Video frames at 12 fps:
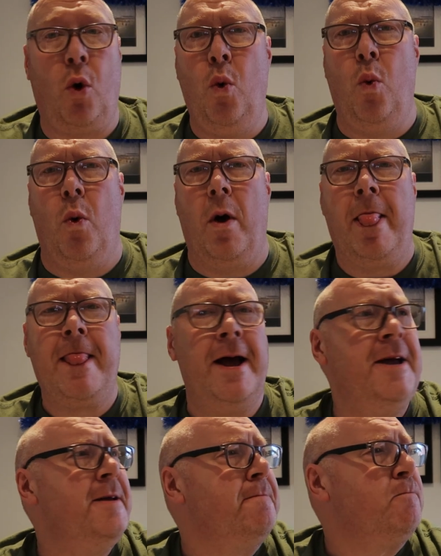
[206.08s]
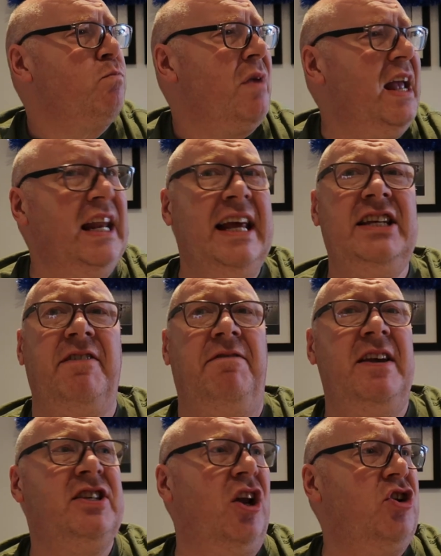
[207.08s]
Ooh, it leaves a
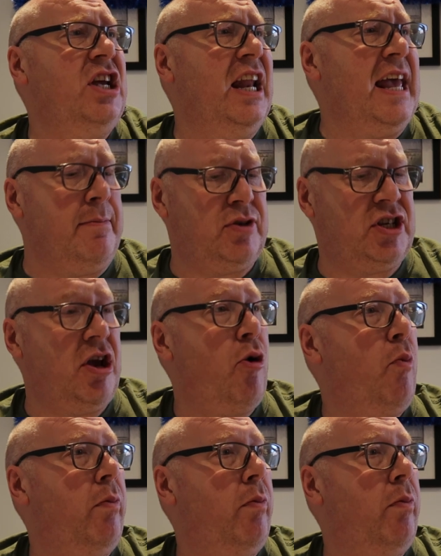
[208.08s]
fizzle on your lips.